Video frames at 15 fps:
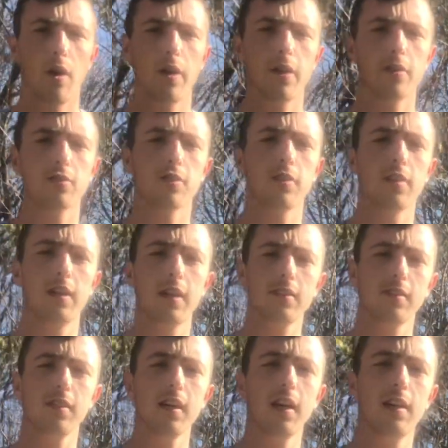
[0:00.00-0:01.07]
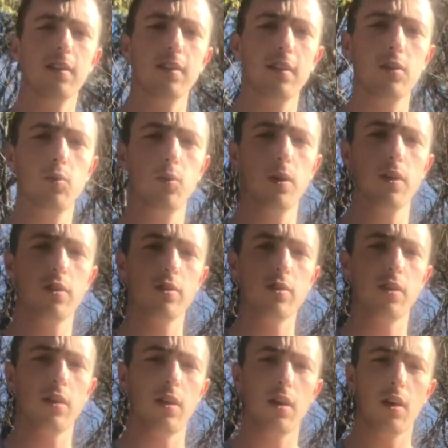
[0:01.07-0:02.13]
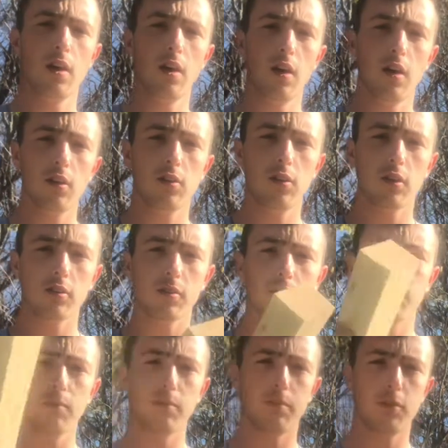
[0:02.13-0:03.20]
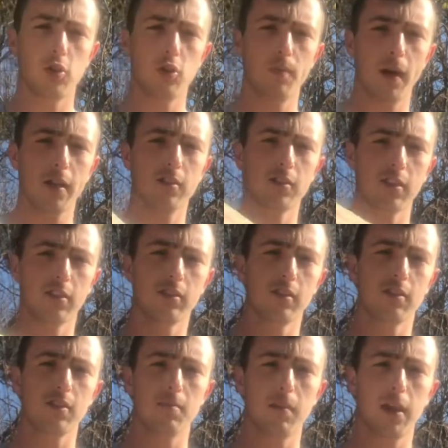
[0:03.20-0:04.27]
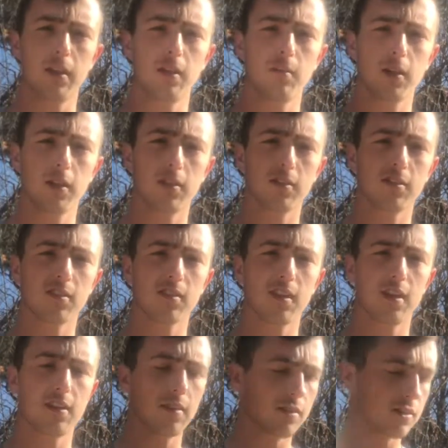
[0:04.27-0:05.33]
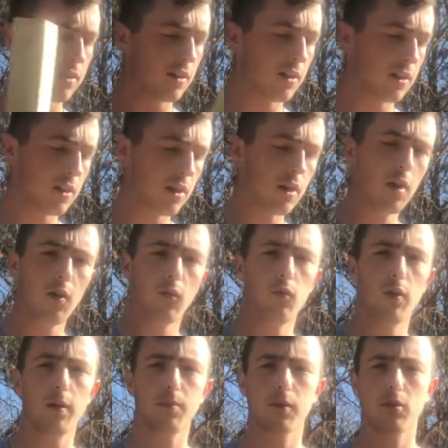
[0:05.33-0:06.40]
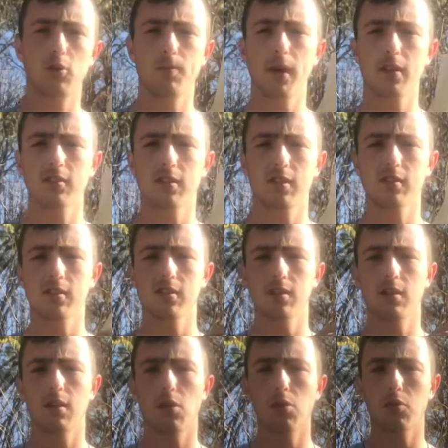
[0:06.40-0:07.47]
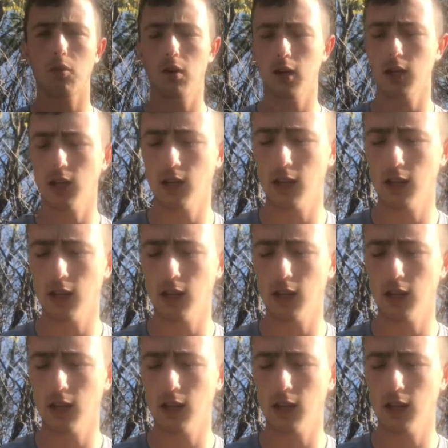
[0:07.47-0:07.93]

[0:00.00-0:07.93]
right, so the next thing I did was took some 2x6s and made them into stakes, ripped 2x6s into 3 and